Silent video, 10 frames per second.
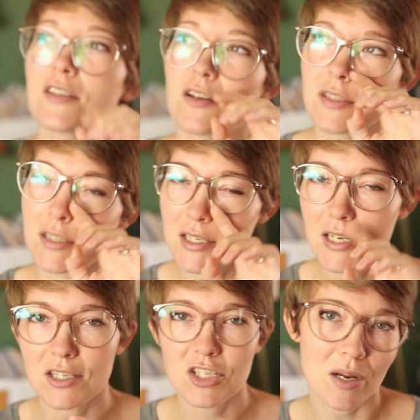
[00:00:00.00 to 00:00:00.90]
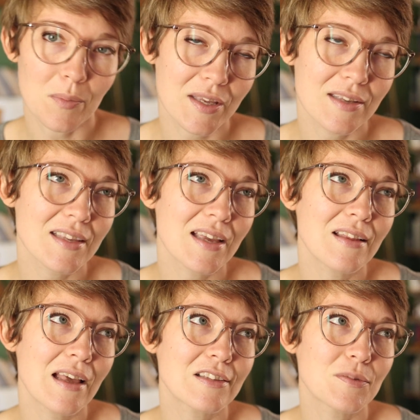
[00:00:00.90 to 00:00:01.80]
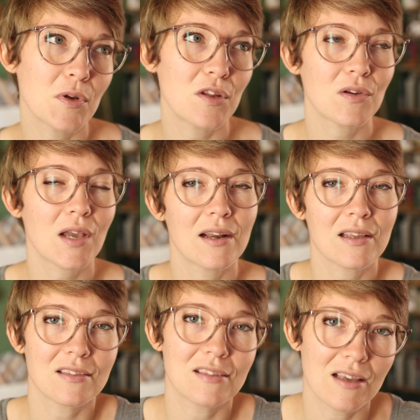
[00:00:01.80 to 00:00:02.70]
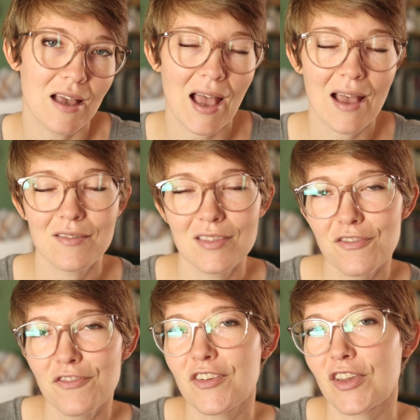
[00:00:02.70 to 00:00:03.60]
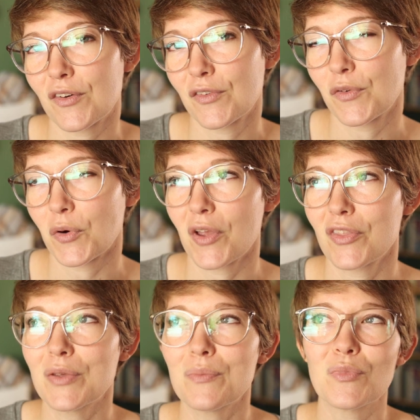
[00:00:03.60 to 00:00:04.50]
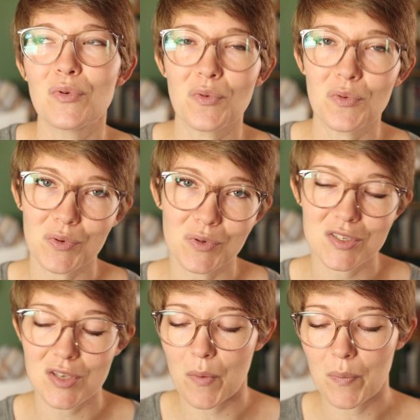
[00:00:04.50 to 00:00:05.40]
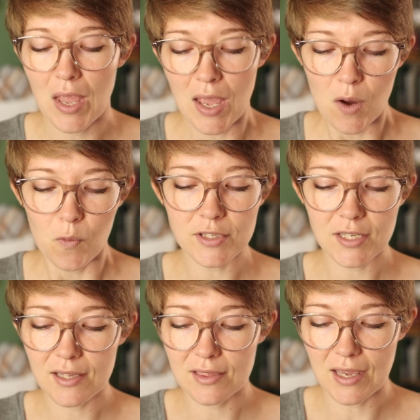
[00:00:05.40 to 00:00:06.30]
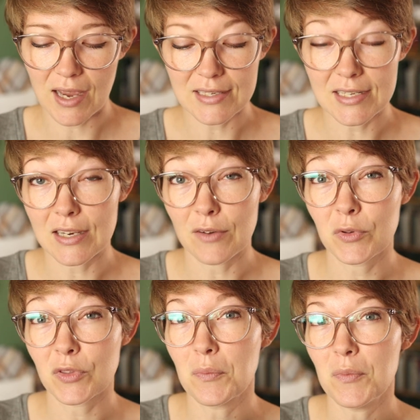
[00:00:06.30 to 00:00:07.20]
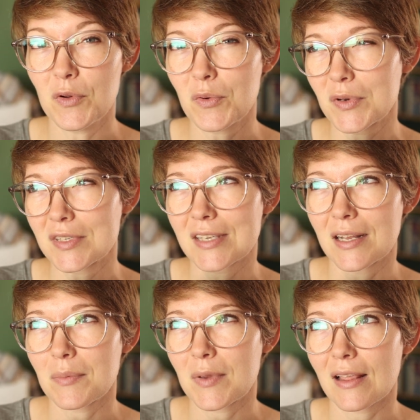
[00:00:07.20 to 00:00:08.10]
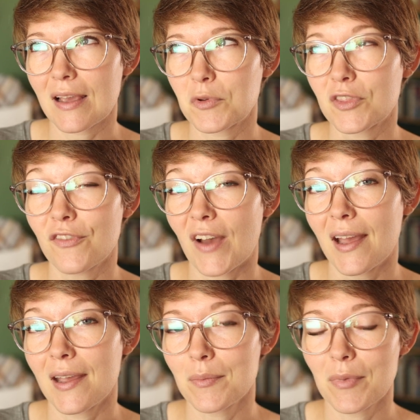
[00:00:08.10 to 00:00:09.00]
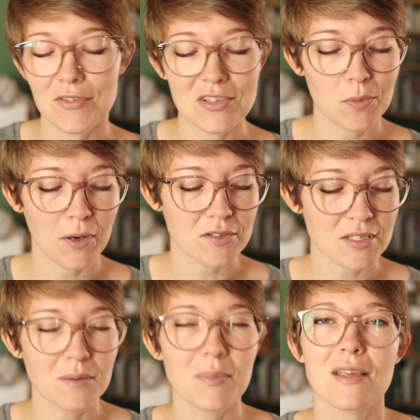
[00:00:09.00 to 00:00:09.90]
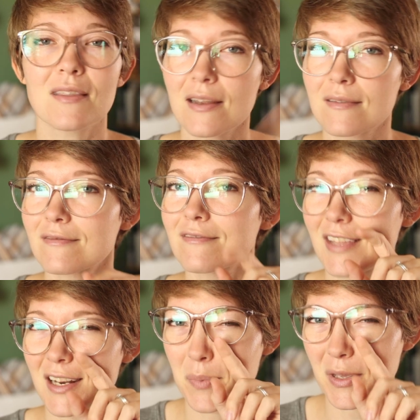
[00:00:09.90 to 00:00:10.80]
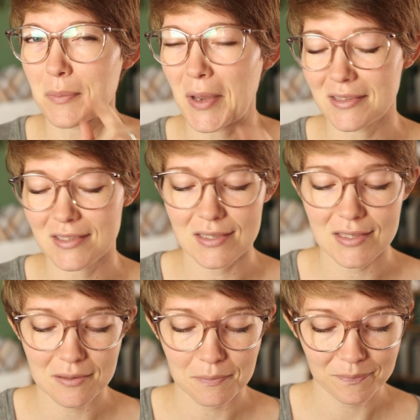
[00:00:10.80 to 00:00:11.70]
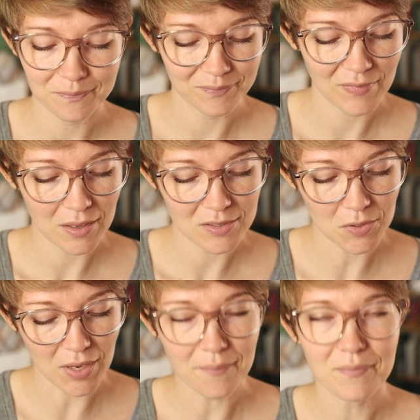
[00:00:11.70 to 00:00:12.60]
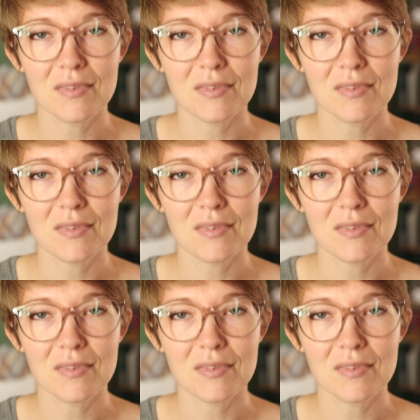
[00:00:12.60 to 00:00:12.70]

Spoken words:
starts to take shape, because then that's when you kind of get the feel for it and the mood. So once I get the idea of what the mood is going to be like, what the vibe of the sweater is going to be, then I'll pick the buttons. So yeah,